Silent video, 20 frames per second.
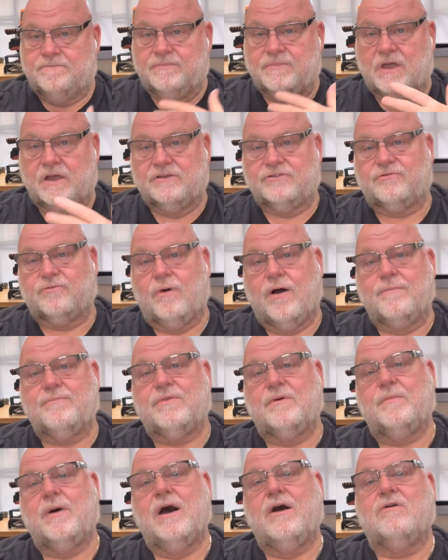I swapped
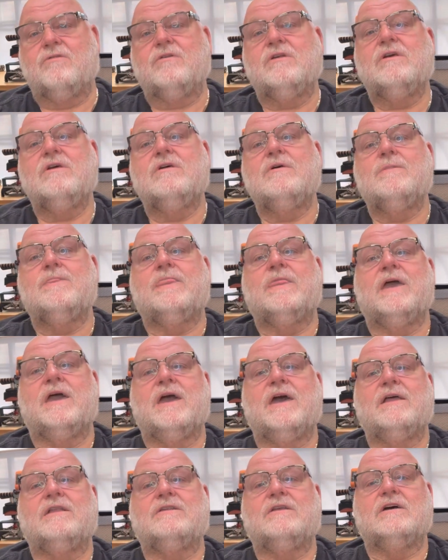them out.
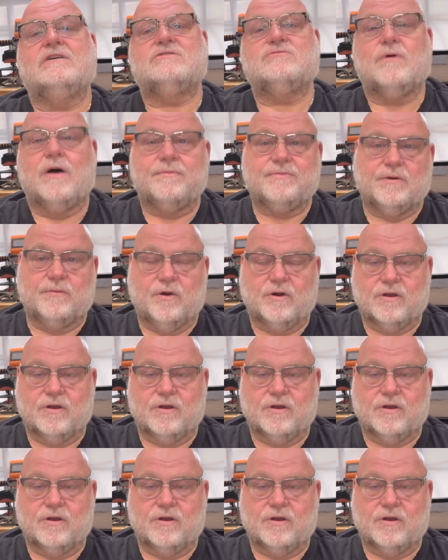And I swapped them